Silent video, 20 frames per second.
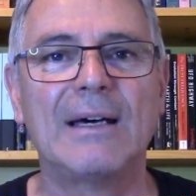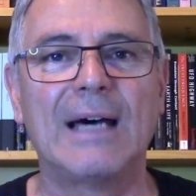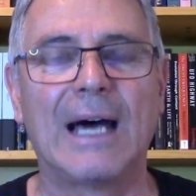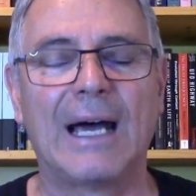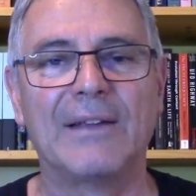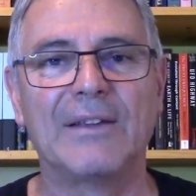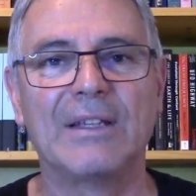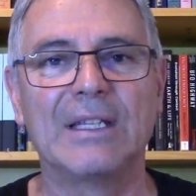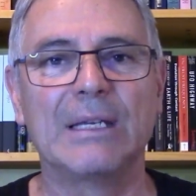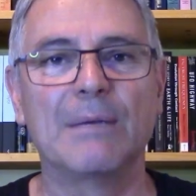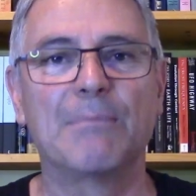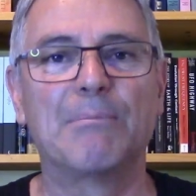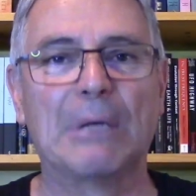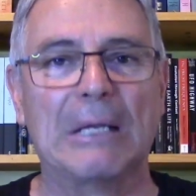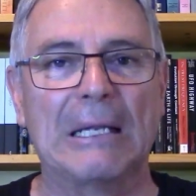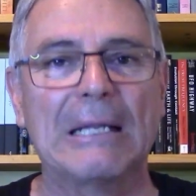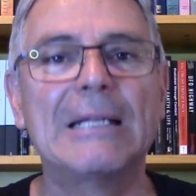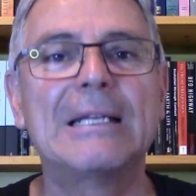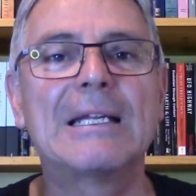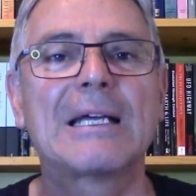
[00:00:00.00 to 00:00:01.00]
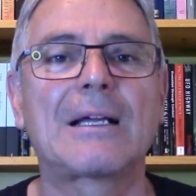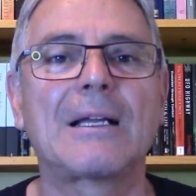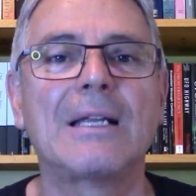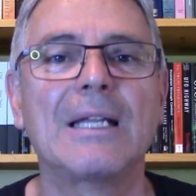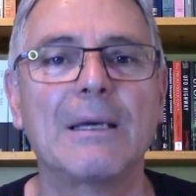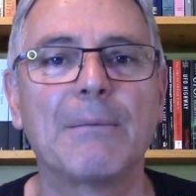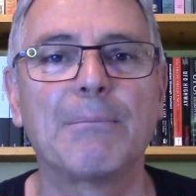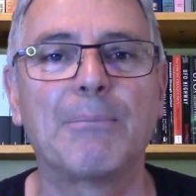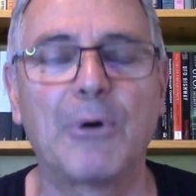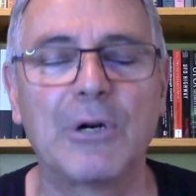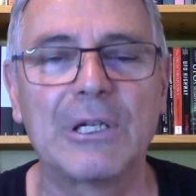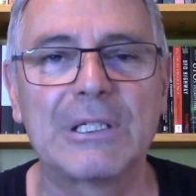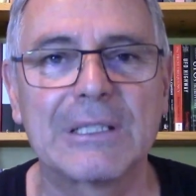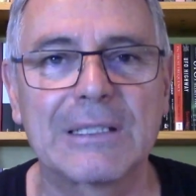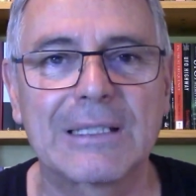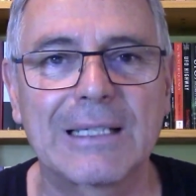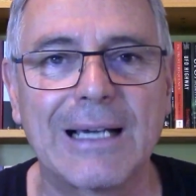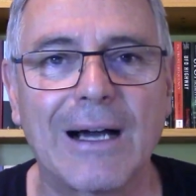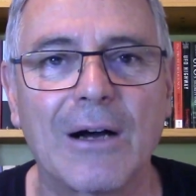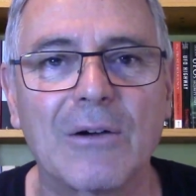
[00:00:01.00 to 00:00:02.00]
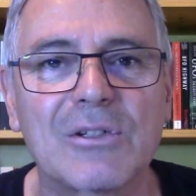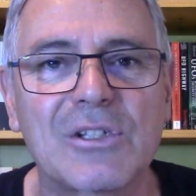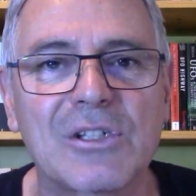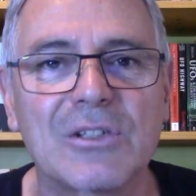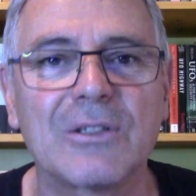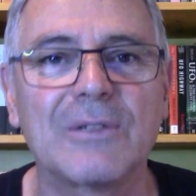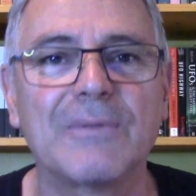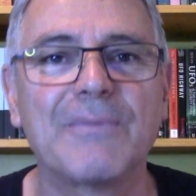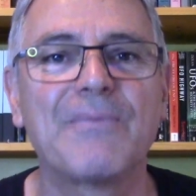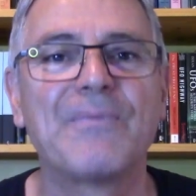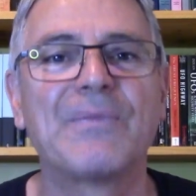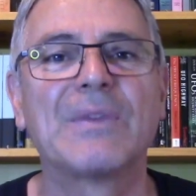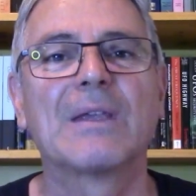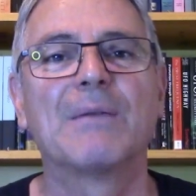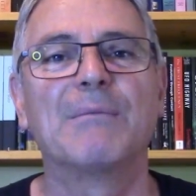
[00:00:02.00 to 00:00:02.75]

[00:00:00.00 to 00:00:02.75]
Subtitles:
and the politically appointed council,